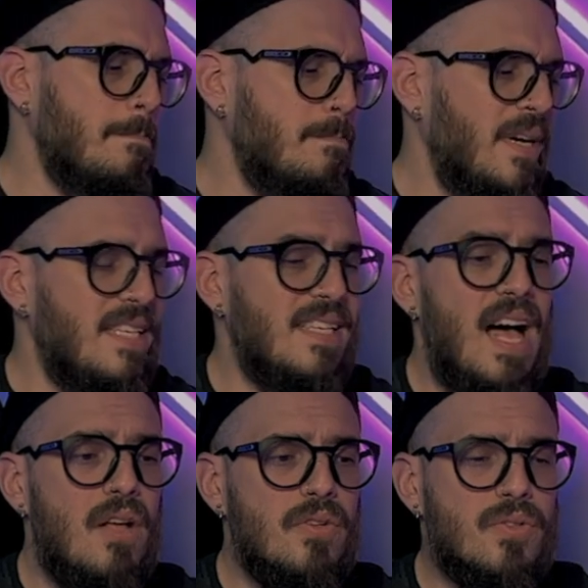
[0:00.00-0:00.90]
but is
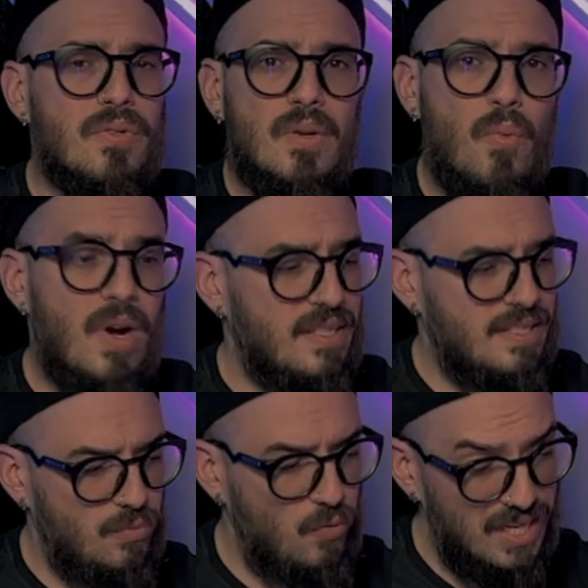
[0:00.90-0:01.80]
also the
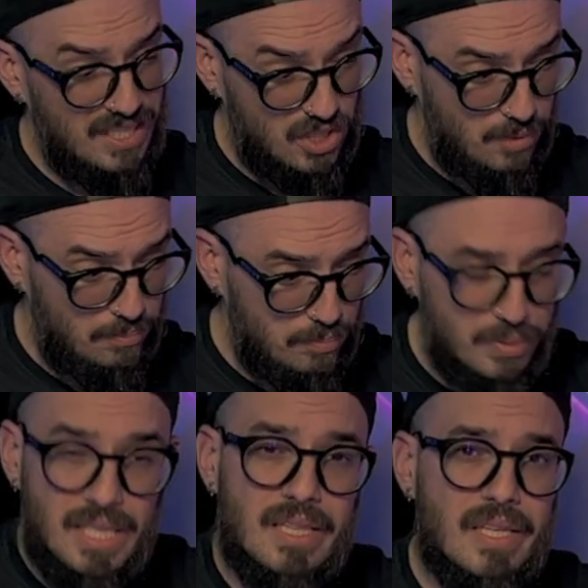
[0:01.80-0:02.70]
one when it's
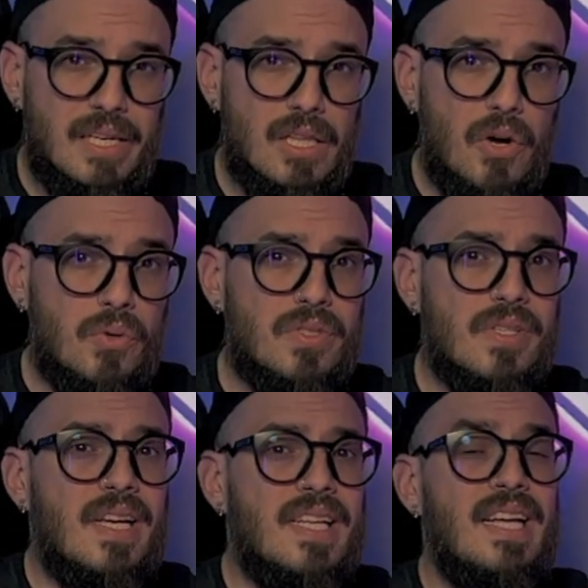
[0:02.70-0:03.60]
completely
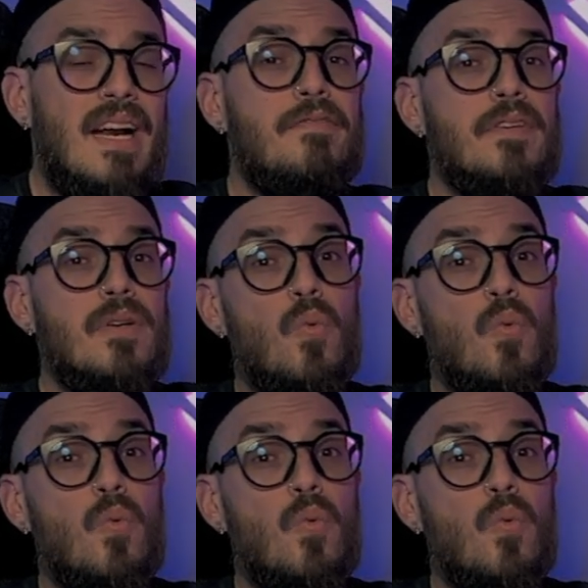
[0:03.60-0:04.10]
closed that I feel